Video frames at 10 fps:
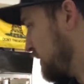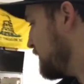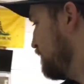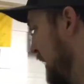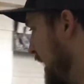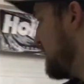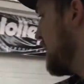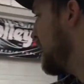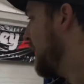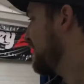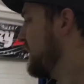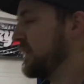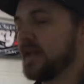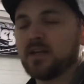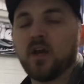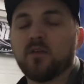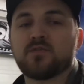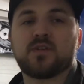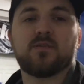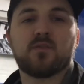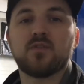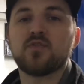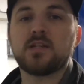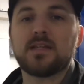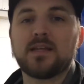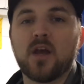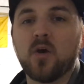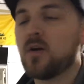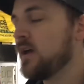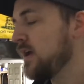But I think that covers it for the GTO.